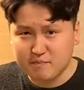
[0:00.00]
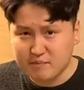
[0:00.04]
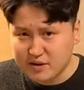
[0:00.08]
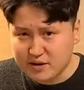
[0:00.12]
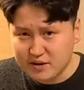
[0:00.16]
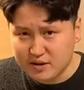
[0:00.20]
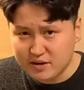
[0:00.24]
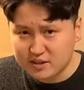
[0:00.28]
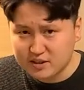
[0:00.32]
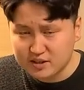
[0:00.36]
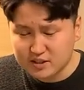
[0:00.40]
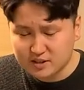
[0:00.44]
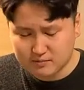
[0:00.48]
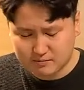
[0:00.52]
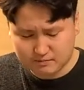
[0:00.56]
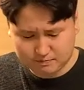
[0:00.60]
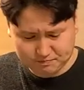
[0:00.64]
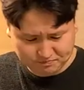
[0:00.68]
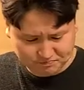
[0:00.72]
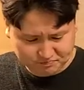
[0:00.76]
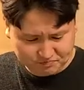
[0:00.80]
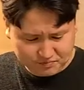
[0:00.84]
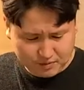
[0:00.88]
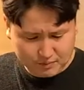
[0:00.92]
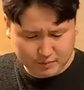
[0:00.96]
beers
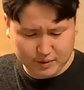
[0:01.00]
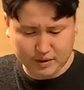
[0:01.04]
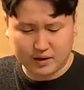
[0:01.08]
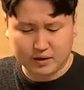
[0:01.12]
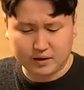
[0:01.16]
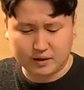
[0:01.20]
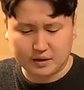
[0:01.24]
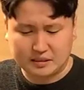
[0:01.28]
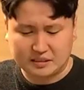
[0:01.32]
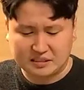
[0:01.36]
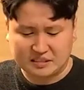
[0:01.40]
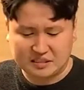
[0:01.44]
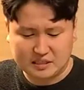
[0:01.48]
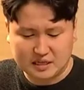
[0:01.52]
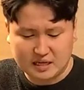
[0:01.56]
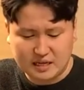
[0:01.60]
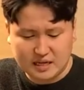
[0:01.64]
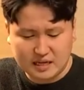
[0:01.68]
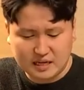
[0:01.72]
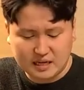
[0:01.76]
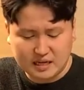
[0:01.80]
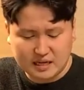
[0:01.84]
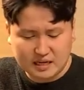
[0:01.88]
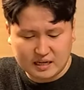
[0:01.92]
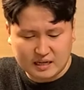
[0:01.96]
because
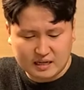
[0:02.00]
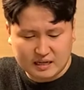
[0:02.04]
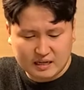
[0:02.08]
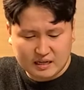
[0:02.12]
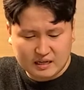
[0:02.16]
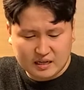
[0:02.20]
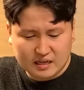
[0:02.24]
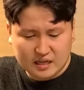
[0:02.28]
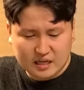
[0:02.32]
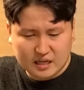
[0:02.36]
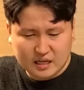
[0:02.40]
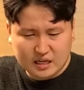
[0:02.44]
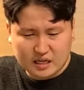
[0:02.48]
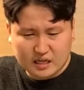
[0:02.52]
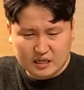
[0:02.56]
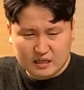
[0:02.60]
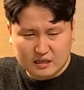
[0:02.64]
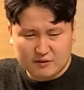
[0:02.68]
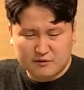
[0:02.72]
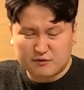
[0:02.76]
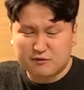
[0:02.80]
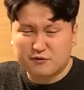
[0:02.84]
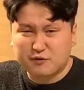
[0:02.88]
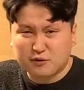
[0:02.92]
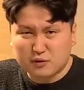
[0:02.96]

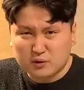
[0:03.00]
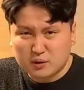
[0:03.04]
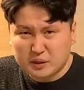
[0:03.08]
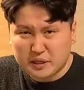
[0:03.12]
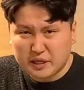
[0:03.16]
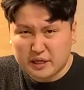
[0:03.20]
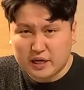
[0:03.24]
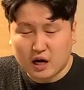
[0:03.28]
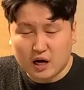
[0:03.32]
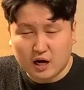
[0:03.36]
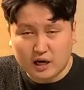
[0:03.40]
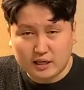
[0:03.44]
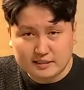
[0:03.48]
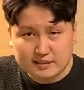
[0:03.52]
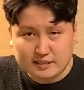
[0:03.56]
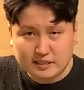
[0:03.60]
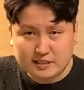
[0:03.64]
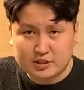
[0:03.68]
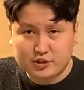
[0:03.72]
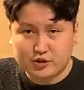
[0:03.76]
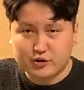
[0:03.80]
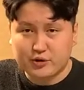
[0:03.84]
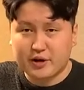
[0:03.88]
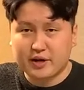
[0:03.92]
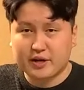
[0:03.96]
fully
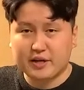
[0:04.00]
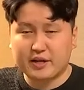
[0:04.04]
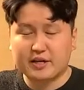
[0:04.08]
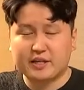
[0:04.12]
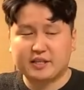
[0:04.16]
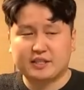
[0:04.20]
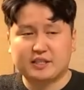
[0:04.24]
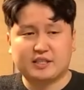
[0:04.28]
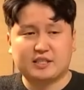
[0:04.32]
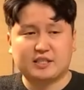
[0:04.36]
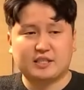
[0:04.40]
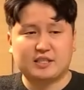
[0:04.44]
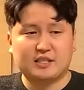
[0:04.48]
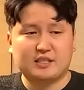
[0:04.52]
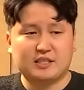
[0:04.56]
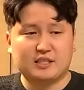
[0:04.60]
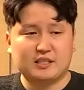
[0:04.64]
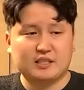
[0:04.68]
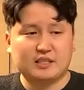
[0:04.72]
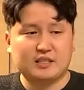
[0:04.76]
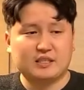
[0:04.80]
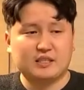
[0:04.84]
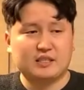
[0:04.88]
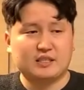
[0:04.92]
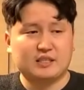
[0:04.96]
concentrated,
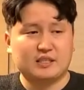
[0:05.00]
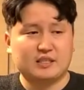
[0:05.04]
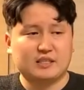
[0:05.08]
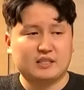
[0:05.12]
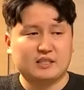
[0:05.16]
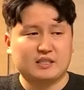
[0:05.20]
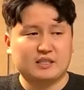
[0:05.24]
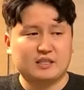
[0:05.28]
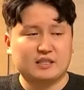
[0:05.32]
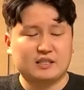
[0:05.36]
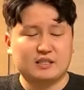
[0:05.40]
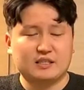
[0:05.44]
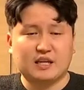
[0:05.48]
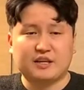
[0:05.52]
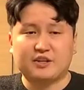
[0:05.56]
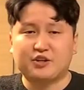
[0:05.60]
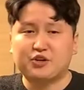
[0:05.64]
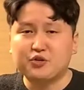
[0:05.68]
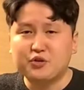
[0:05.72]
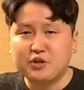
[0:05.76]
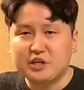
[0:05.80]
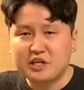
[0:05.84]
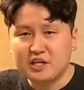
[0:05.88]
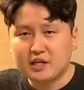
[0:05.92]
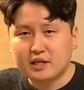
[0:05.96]
that
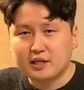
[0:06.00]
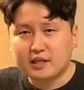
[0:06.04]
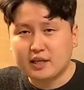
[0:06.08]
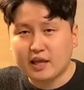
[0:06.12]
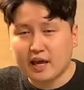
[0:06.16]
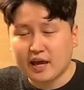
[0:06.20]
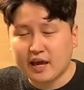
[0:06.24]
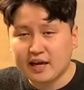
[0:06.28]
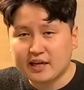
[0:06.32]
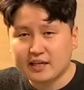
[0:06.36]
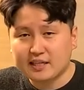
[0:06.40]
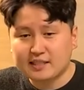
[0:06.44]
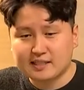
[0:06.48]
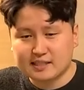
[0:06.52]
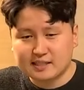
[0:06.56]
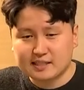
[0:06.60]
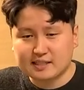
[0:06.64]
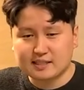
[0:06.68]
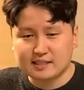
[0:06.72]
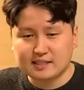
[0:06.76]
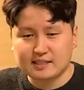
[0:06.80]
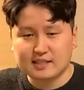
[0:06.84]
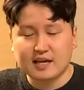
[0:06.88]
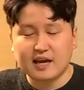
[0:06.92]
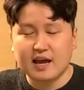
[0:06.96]
unique
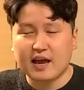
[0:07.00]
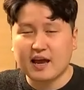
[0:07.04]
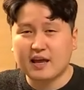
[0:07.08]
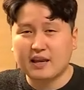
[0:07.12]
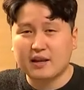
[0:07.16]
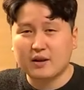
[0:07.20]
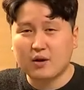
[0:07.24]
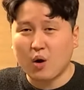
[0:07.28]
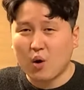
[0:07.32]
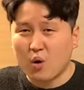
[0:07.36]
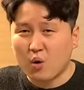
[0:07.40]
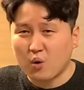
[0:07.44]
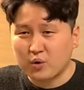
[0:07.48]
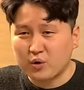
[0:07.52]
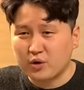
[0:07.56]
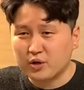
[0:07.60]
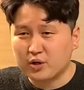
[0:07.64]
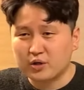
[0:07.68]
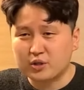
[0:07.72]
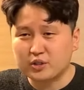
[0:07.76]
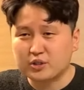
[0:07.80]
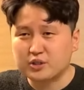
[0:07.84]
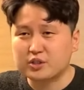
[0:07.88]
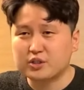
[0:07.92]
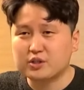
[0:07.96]
tastes and
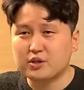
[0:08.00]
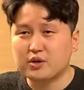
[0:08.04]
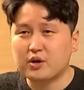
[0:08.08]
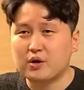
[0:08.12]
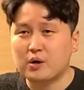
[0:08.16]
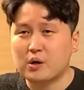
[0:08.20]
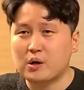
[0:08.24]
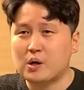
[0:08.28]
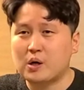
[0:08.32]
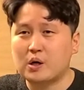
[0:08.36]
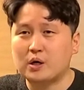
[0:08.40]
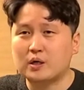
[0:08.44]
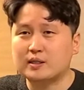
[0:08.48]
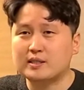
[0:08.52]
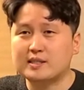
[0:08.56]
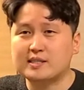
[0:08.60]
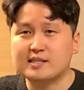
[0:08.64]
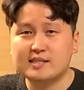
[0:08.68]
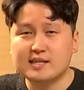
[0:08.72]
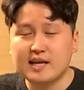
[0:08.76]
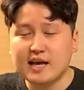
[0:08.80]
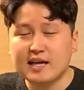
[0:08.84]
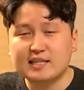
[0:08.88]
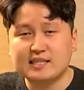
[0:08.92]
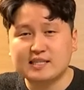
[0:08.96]
odors or
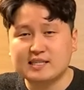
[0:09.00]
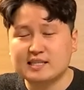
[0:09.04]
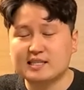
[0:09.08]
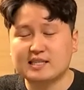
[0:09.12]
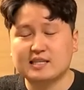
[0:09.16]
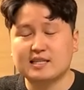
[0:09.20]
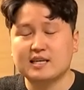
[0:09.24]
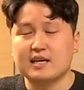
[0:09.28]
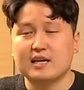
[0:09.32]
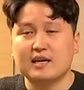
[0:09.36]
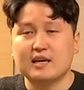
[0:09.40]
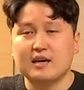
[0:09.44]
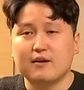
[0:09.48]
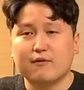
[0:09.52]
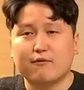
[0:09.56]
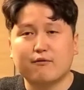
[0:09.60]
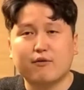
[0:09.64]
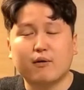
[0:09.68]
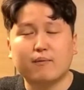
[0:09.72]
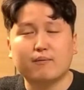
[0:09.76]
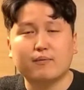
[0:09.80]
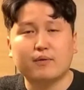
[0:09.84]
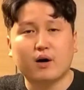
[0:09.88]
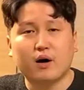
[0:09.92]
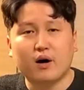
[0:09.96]
scents
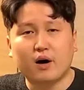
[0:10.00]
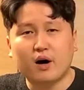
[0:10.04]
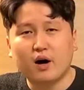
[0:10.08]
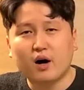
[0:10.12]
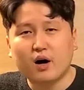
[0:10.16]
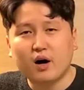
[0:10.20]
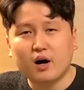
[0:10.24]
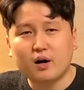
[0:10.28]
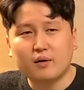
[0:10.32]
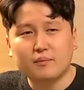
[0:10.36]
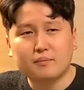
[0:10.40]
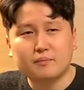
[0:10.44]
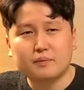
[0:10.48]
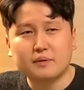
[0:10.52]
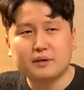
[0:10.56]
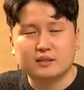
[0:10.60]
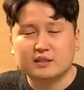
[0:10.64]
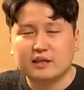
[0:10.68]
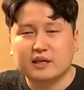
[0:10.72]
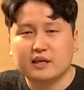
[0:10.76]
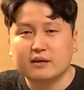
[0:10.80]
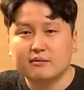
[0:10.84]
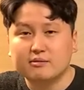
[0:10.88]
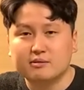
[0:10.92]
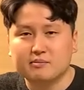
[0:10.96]
from the hop
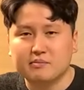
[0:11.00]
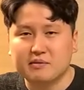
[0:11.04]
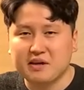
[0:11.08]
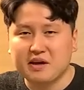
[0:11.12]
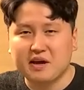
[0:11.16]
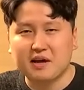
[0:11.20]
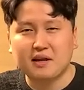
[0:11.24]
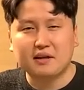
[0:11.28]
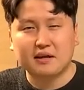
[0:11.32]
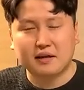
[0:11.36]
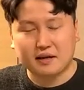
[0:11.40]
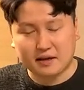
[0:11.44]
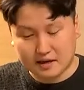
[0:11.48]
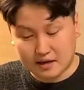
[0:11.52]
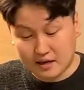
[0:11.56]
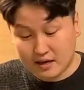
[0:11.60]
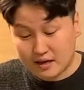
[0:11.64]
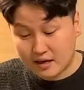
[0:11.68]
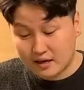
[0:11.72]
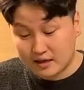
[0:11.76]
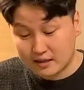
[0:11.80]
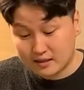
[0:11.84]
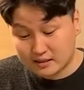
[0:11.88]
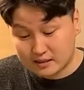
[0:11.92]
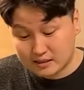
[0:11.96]
gives me headache.
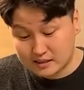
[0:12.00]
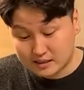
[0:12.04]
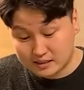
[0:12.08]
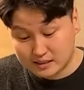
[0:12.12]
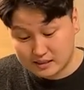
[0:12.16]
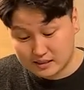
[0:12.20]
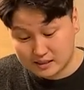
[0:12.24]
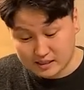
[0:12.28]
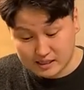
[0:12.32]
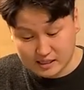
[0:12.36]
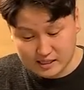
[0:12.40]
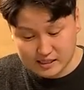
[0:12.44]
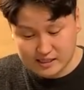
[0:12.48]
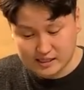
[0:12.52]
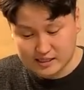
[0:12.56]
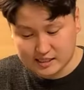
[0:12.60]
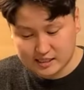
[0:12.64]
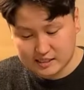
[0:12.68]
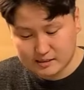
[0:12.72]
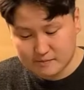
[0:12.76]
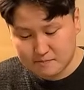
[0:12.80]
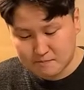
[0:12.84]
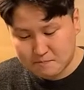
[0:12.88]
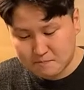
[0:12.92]
And this